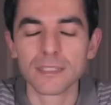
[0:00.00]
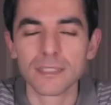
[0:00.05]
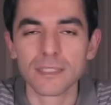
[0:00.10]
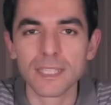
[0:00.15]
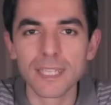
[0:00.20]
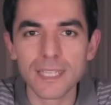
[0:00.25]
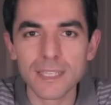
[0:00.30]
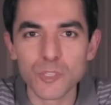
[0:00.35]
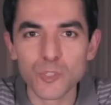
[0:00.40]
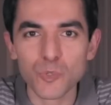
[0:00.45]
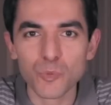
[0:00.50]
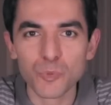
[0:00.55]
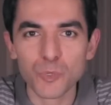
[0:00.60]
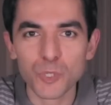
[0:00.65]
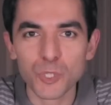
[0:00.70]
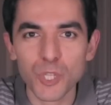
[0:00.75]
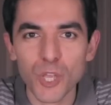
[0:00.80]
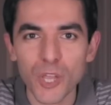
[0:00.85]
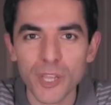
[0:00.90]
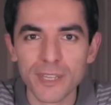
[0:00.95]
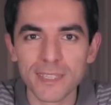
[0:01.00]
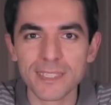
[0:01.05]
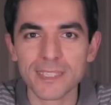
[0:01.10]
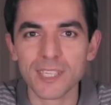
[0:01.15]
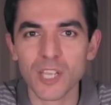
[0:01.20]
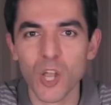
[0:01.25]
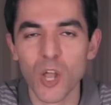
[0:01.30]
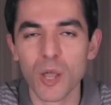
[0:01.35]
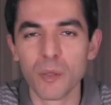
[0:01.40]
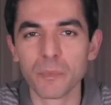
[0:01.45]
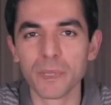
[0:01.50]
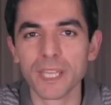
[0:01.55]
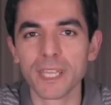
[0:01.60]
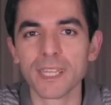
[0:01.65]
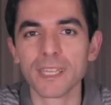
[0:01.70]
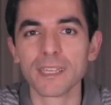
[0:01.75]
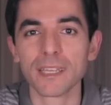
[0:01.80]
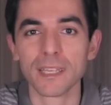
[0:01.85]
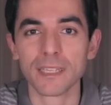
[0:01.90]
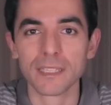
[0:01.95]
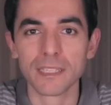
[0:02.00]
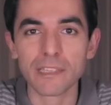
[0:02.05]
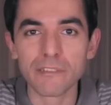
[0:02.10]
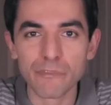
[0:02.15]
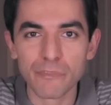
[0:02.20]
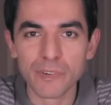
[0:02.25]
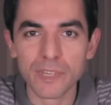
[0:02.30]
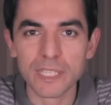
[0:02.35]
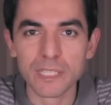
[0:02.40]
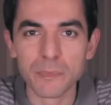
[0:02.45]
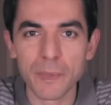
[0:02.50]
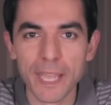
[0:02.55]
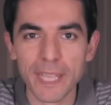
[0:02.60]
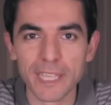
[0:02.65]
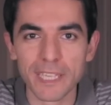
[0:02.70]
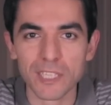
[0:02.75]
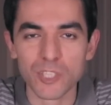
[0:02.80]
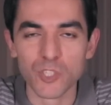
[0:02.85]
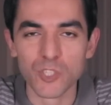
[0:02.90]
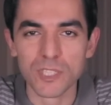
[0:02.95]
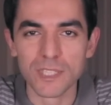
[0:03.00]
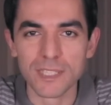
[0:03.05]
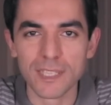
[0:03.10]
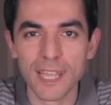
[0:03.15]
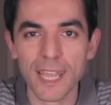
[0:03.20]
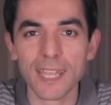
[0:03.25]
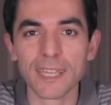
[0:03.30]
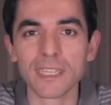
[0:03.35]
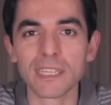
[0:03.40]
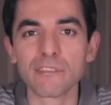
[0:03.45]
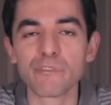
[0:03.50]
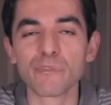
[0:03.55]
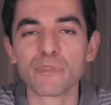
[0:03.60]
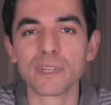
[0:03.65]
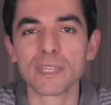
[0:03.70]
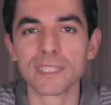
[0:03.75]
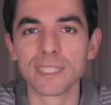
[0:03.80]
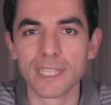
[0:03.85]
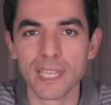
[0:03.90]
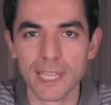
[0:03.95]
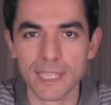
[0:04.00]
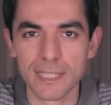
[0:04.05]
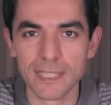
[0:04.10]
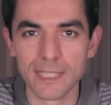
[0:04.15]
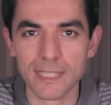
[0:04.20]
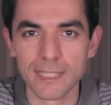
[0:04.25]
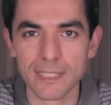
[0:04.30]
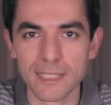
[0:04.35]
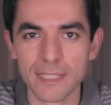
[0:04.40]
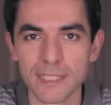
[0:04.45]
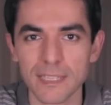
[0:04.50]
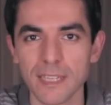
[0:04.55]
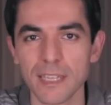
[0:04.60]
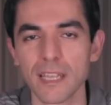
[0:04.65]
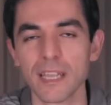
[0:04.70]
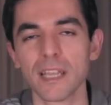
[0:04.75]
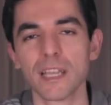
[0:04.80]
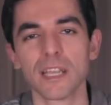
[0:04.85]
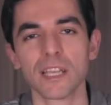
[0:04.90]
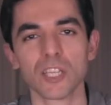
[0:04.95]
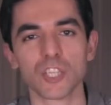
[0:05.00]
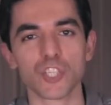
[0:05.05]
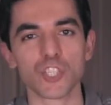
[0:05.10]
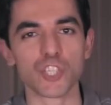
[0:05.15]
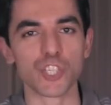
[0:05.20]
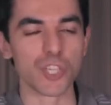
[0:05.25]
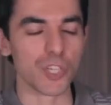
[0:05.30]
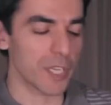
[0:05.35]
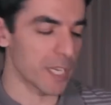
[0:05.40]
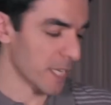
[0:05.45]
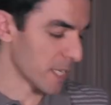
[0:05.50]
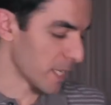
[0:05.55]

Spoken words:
These two products come in different packages and different cases. Zhiyun